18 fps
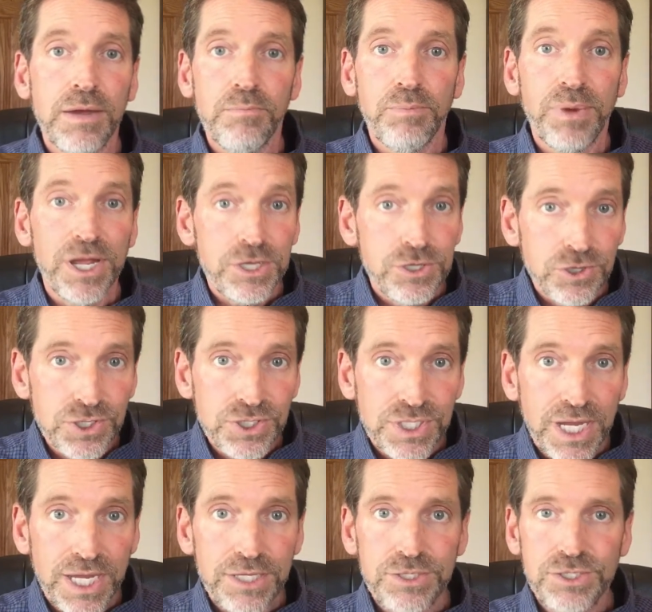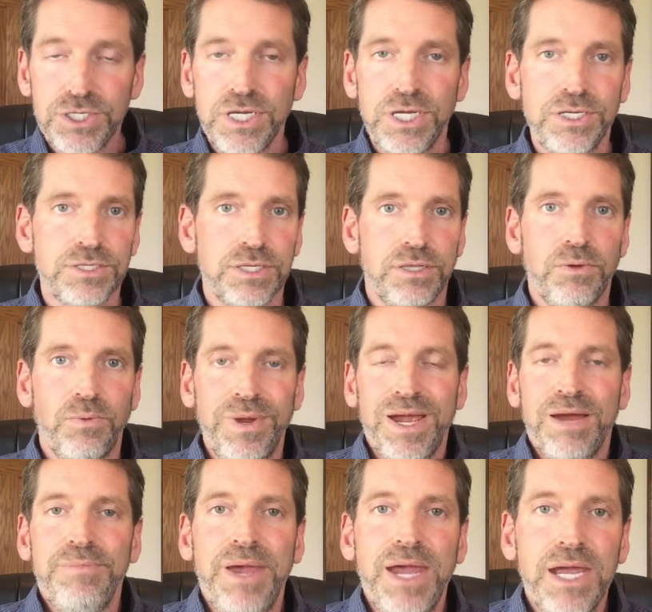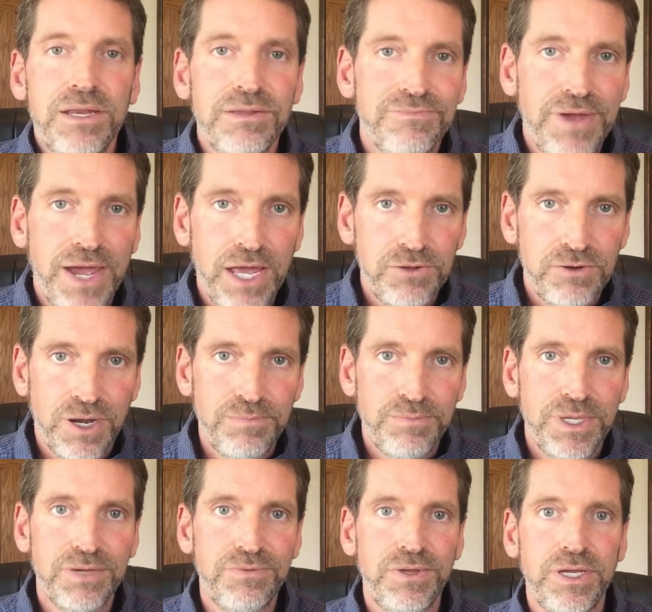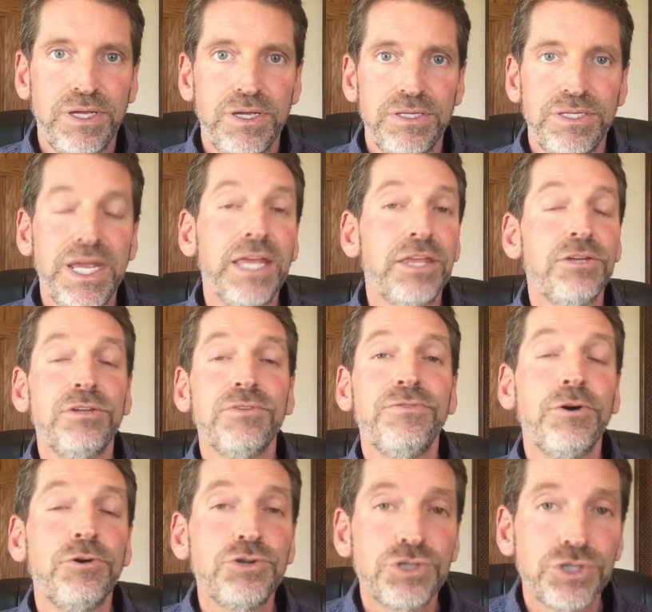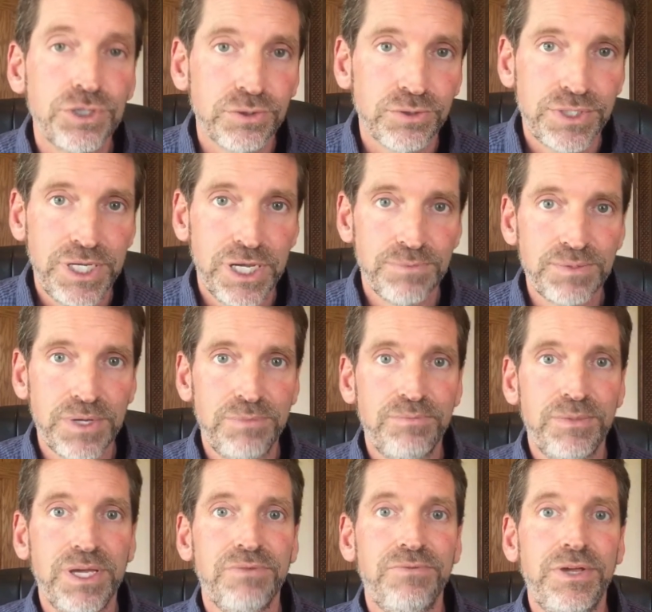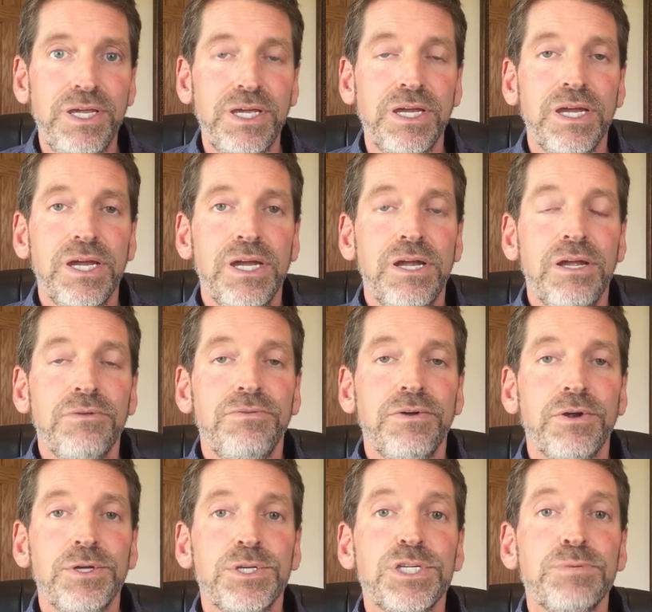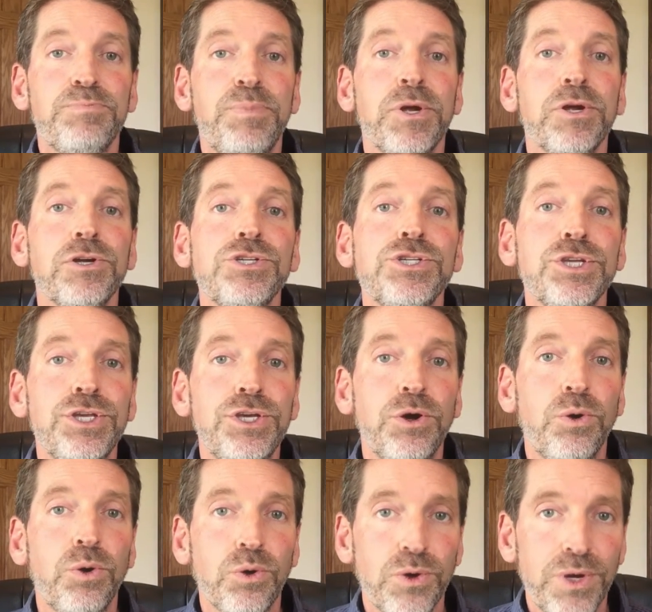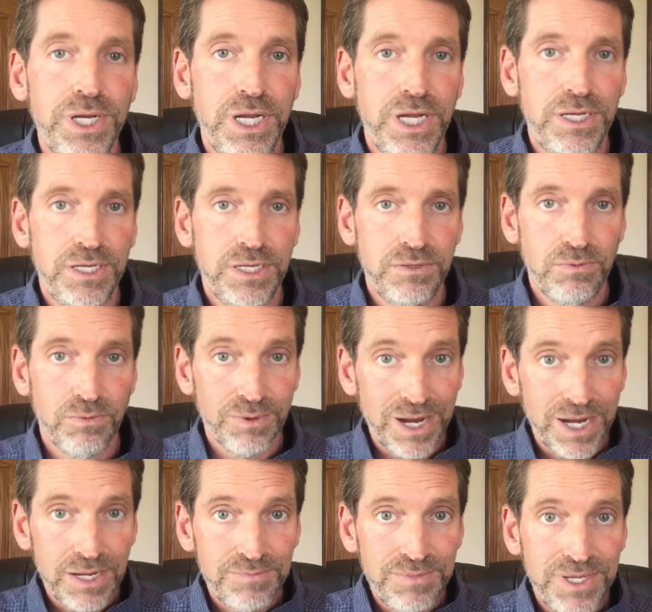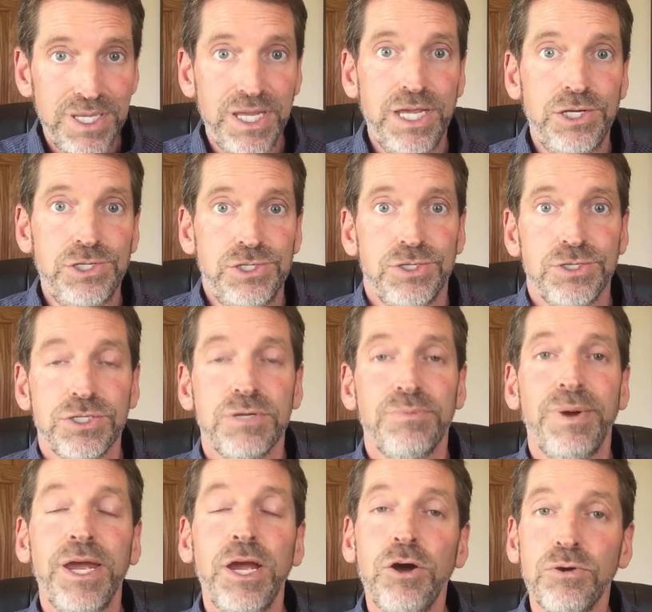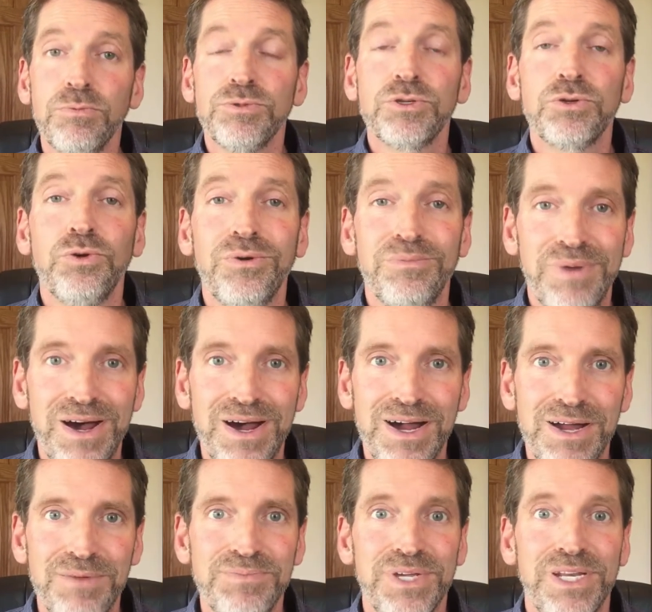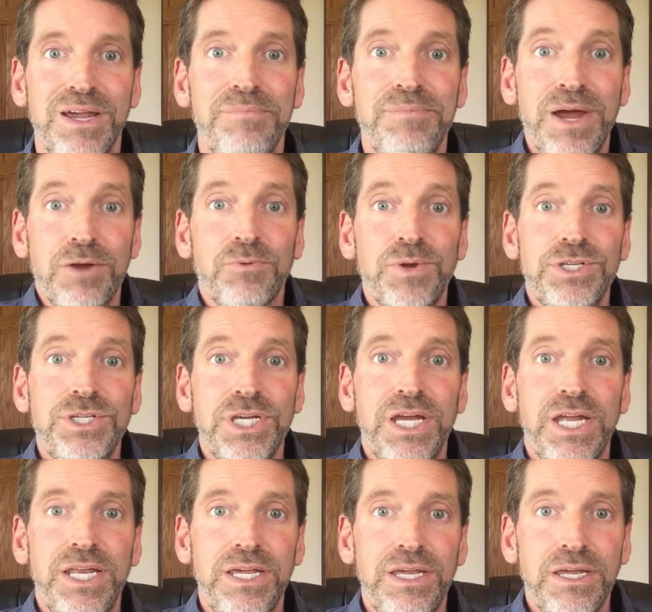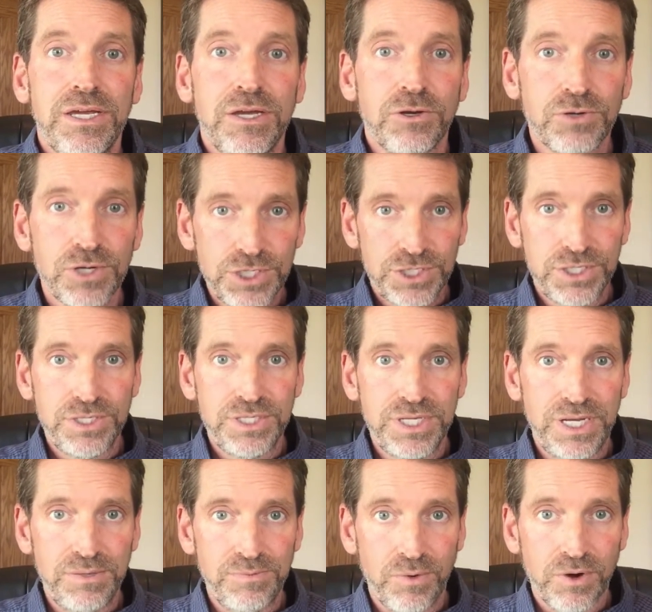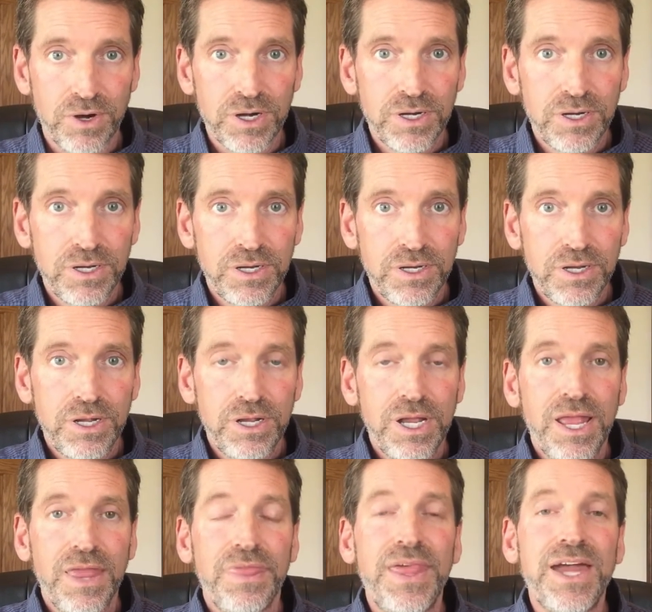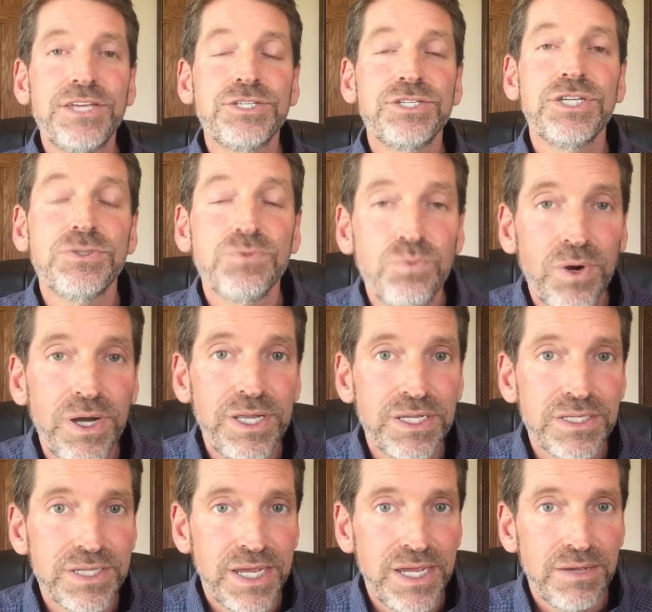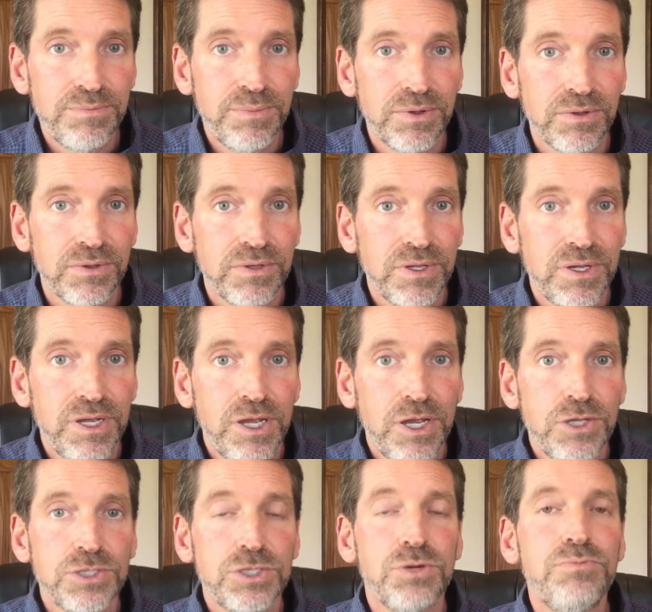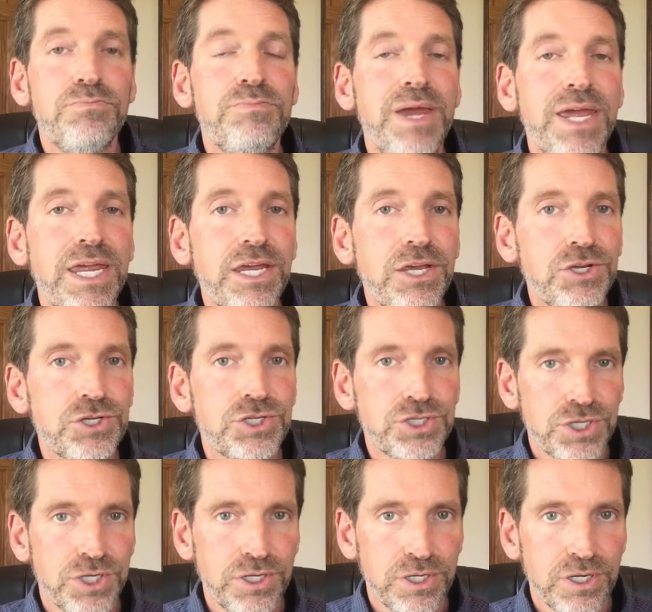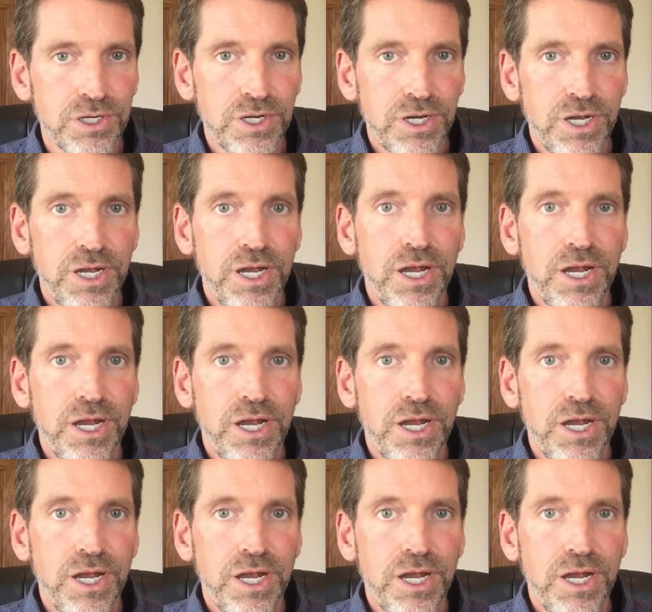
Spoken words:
But you're saying, geez, the way I'm adding value, I'm giving daily devotional tips. I'm giving very spiritually oriented recommendations to my homeschool moms, and I'm not reaching any Christians anymore. That's just one example. So make sure